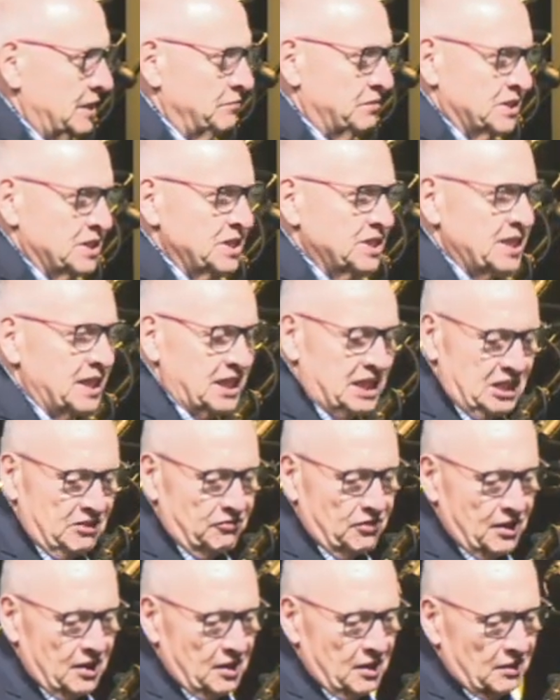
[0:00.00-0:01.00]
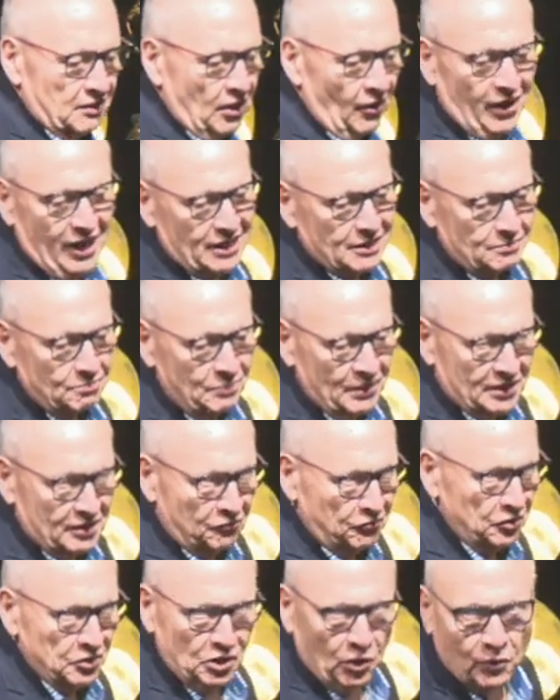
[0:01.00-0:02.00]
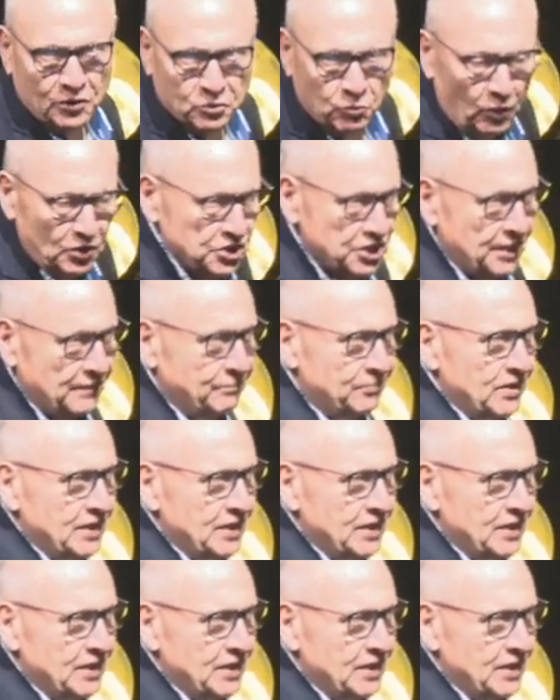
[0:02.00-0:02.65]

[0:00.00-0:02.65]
he doesn't say, Eve, go ahead and pick the fruit. No one's watching.